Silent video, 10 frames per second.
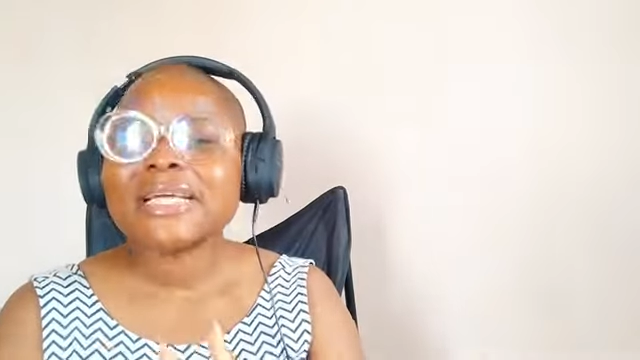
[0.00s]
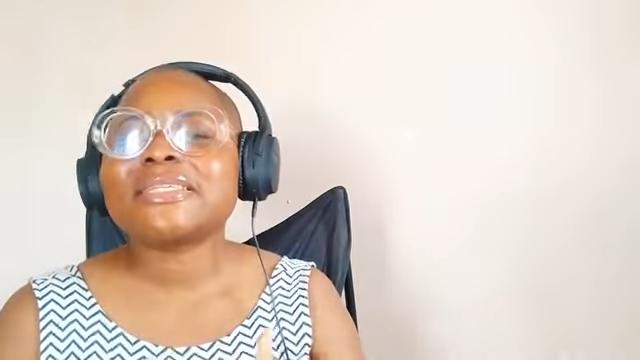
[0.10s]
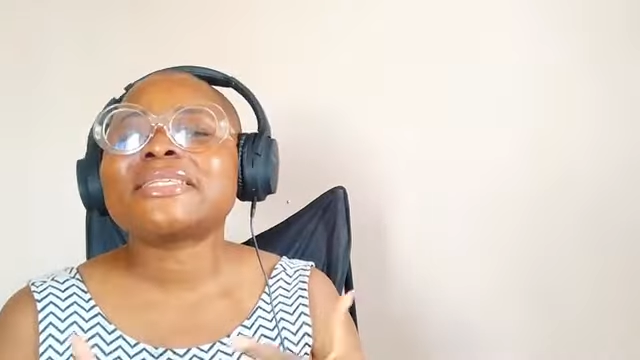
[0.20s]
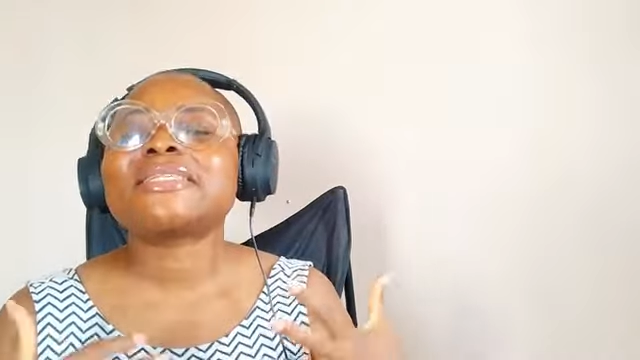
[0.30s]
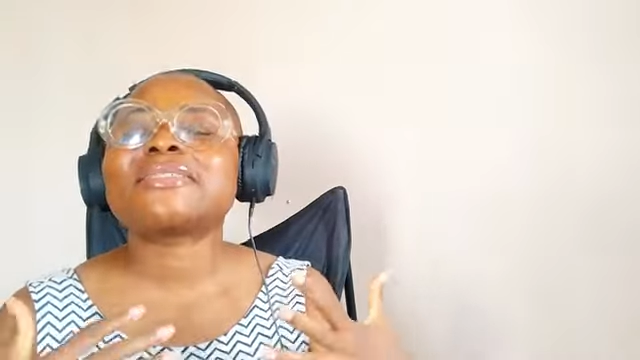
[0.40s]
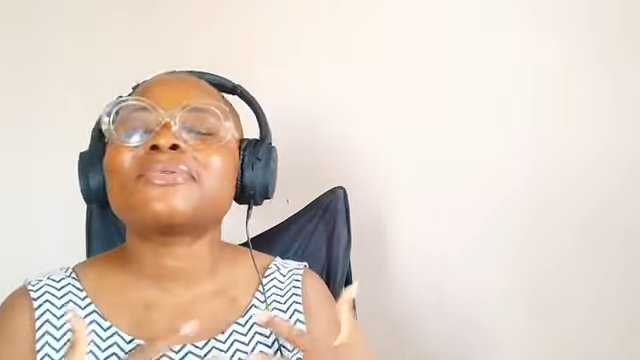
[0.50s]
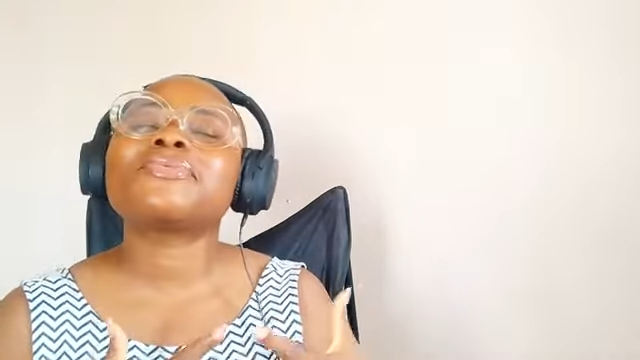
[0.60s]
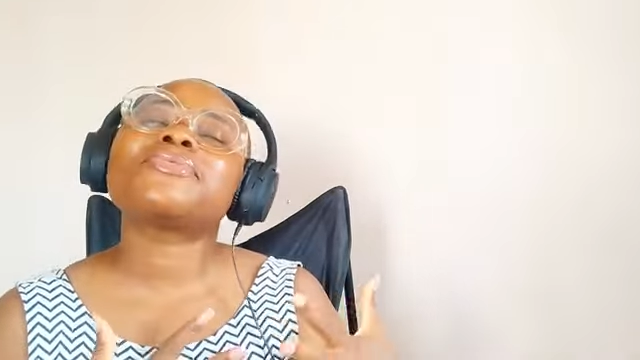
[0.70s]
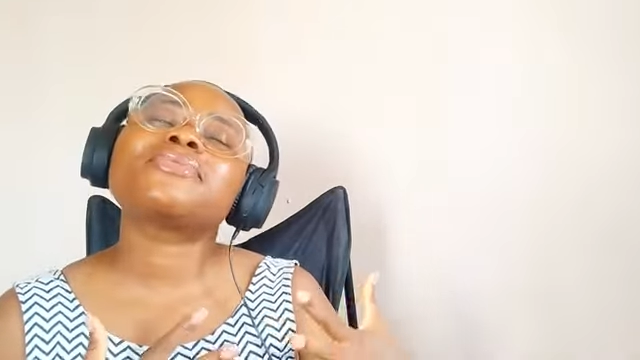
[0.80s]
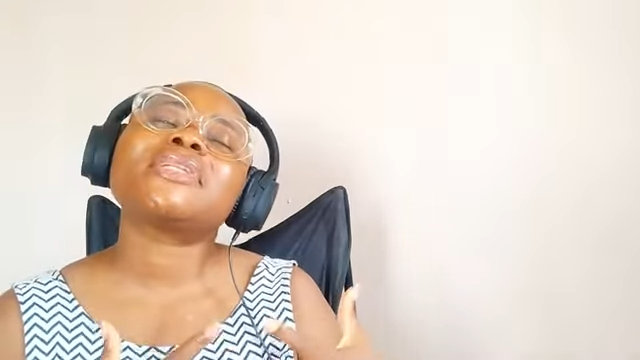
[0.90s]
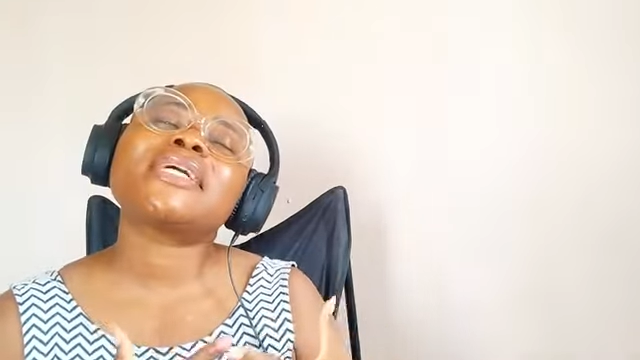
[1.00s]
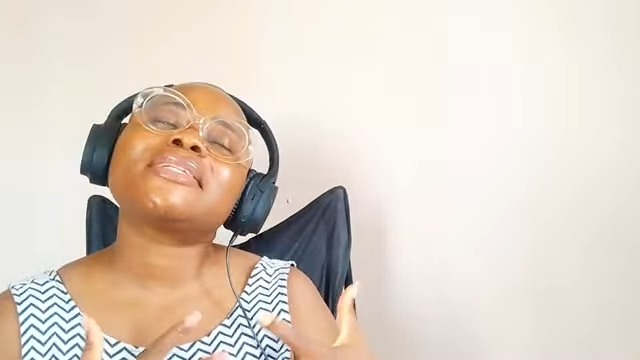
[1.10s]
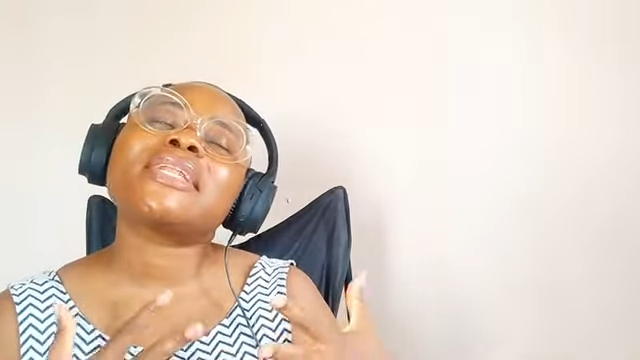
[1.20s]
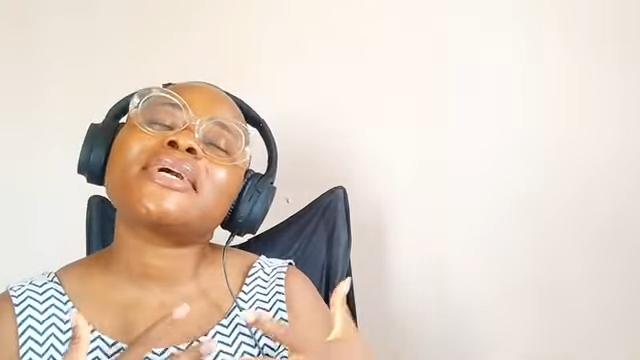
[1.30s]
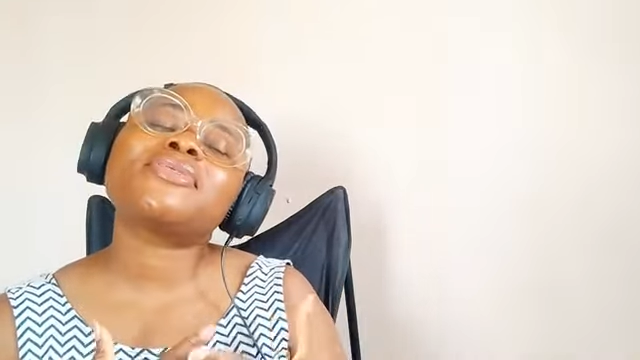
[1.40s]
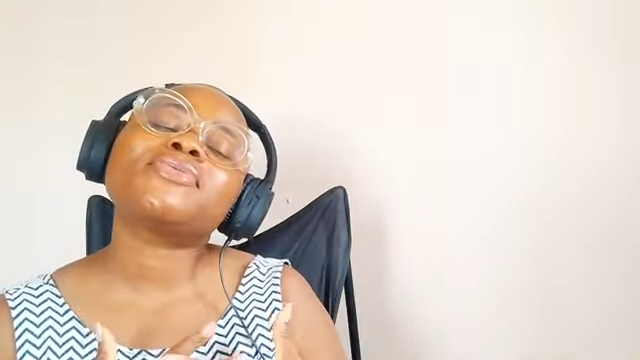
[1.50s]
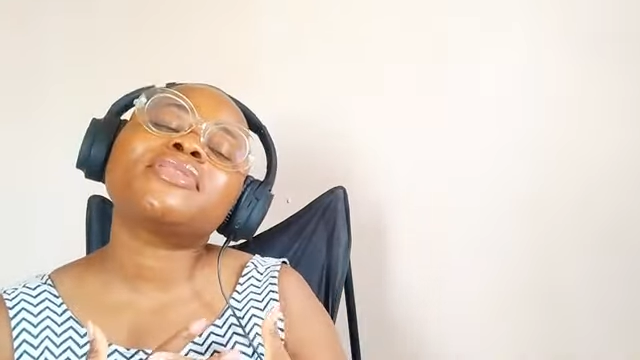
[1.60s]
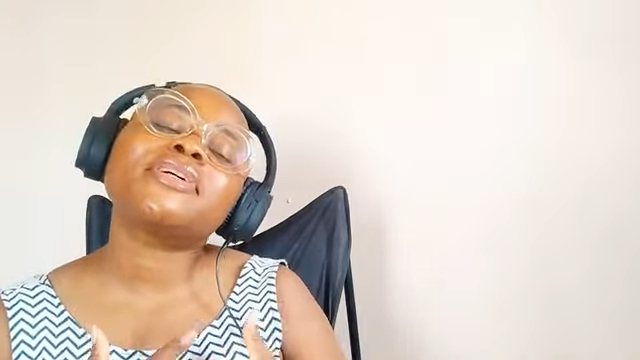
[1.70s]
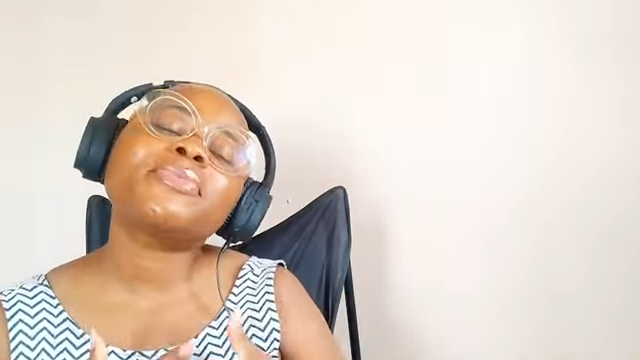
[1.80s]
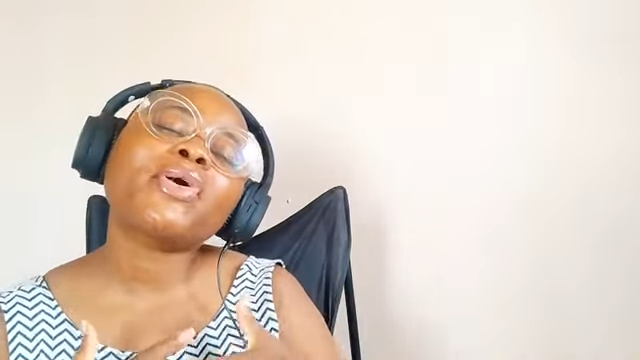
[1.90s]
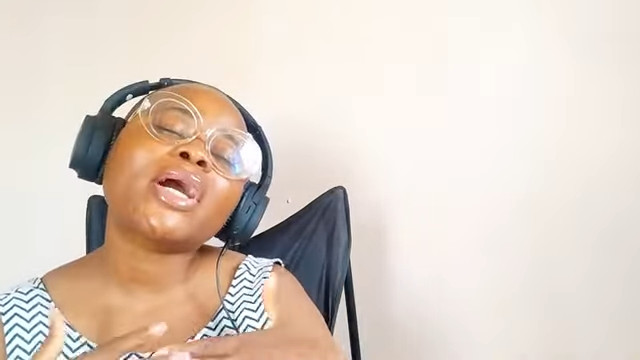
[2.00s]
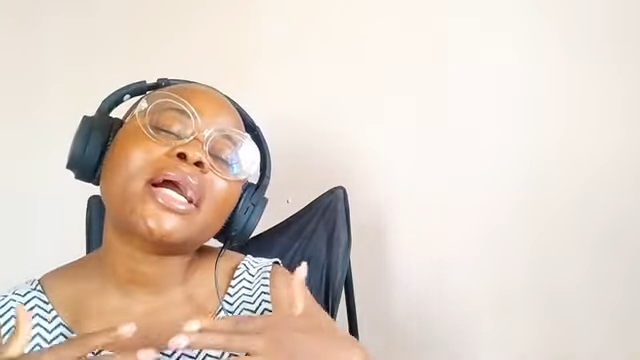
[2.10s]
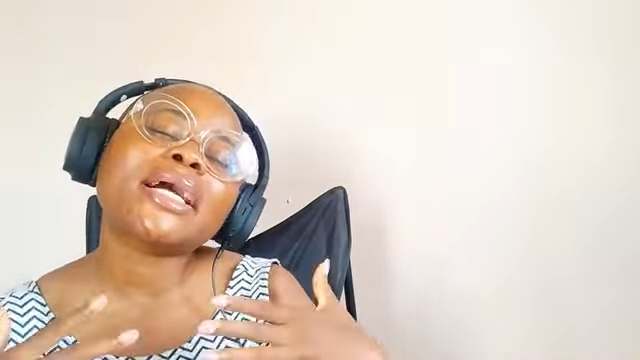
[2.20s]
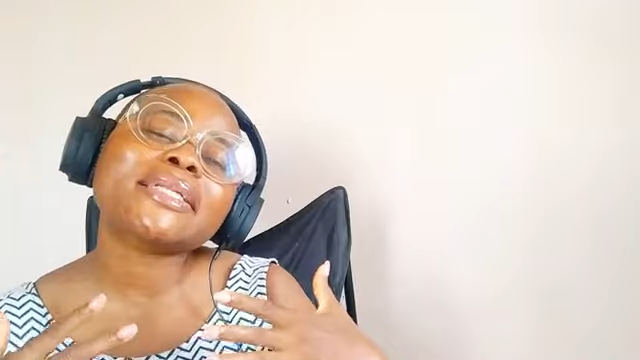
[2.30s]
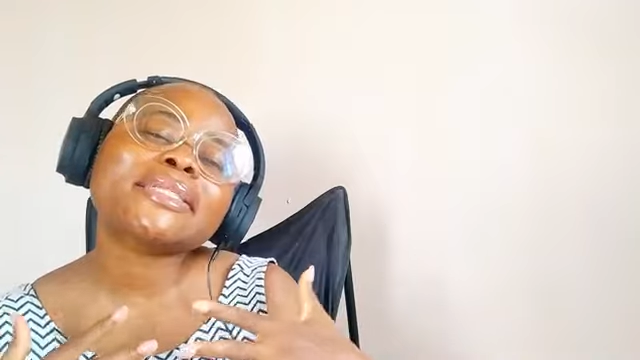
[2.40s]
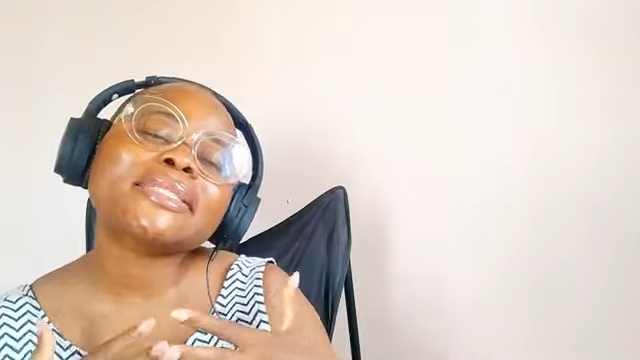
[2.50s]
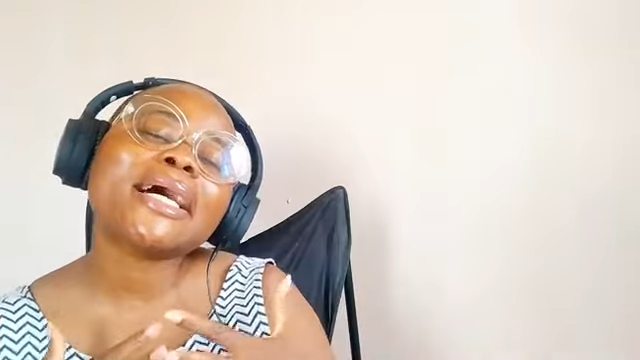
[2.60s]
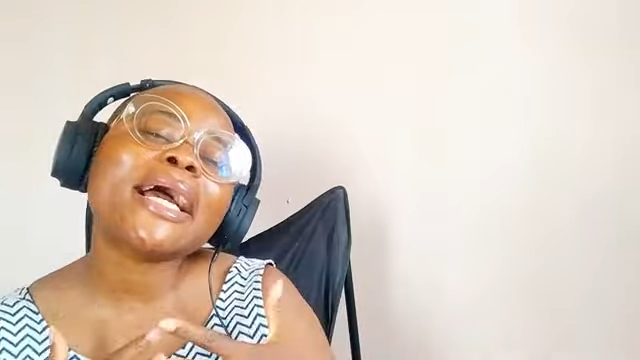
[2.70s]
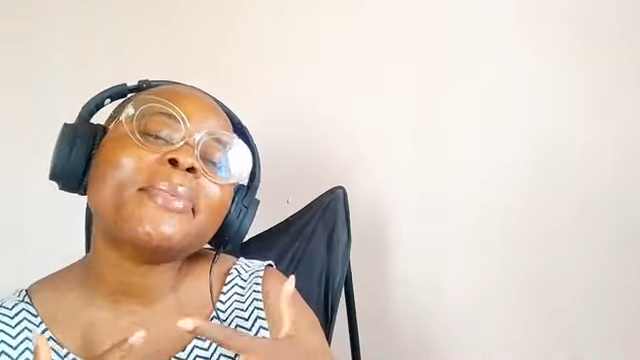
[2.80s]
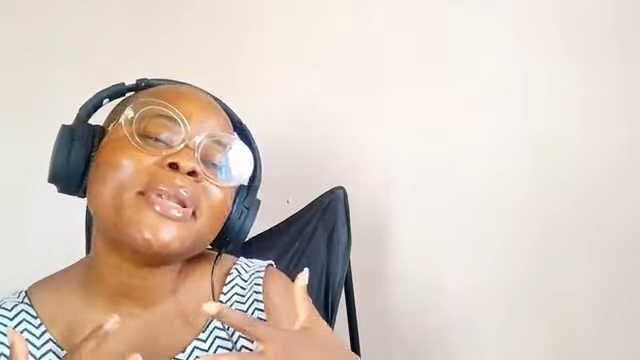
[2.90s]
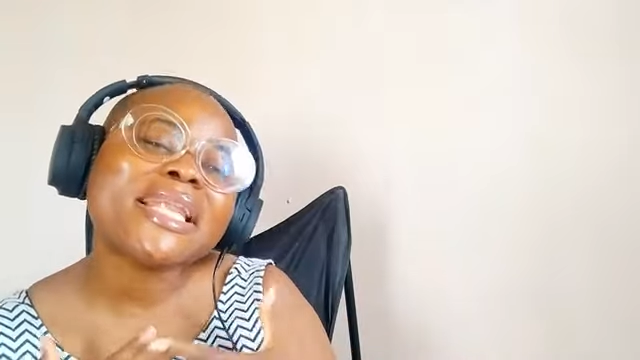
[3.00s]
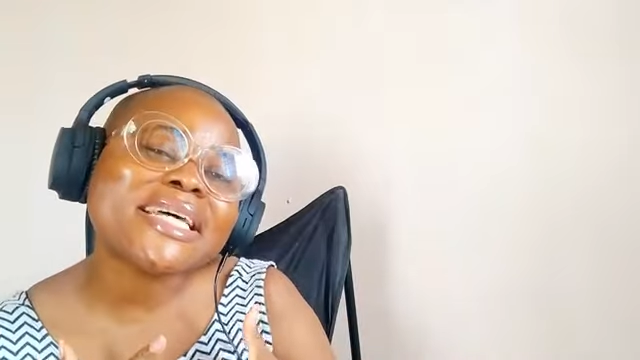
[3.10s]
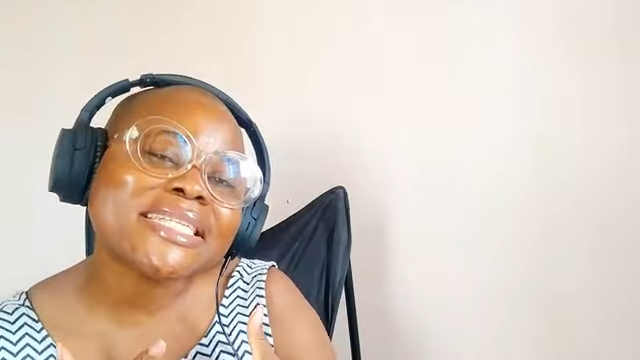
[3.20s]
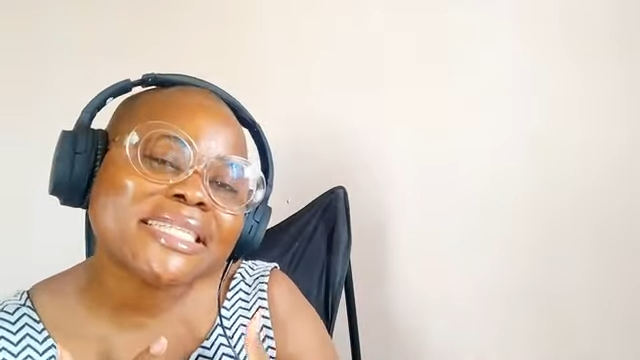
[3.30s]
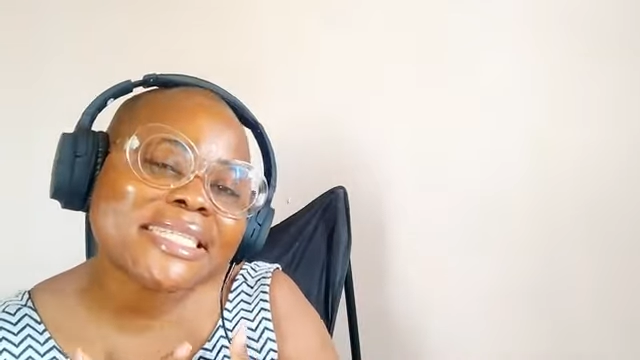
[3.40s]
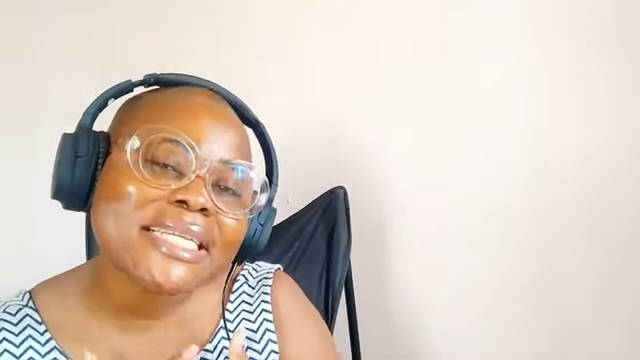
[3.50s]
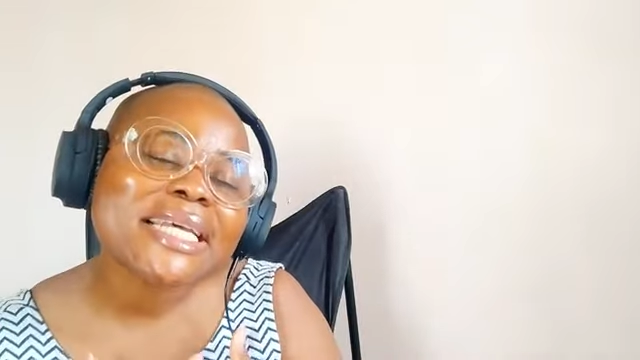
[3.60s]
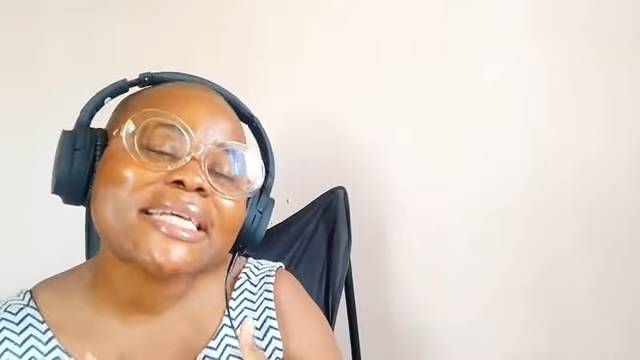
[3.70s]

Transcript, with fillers: This is a song that is like your term timeless,